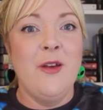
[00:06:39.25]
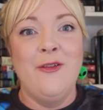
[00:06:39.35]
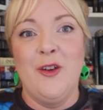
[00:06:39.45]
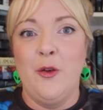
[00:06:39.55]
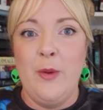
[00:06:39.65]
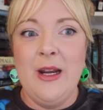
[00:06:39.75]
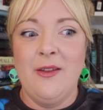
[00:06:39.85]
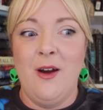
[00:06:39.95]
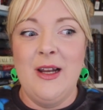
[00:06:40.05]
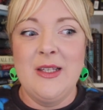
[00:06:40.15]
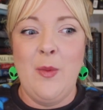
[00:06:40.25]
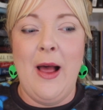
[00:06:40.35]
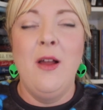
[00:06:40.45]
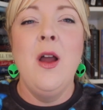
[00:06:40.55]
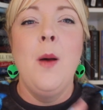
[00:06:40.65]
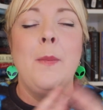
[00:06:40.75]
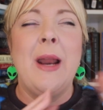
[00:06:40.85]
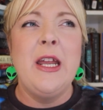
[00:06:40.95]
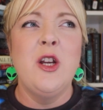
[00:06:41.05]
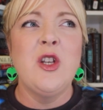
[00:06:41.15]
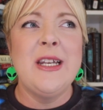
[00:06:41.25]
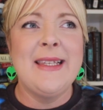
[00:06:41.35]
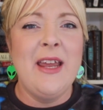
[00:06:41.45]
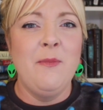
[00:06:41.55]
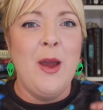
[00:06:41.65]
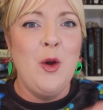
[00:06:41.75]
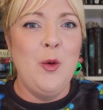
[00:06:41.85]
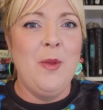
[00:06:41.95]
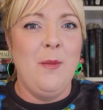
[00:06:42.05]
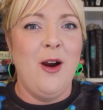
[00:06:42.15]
for the readathon as well. But I usually save my Hoopla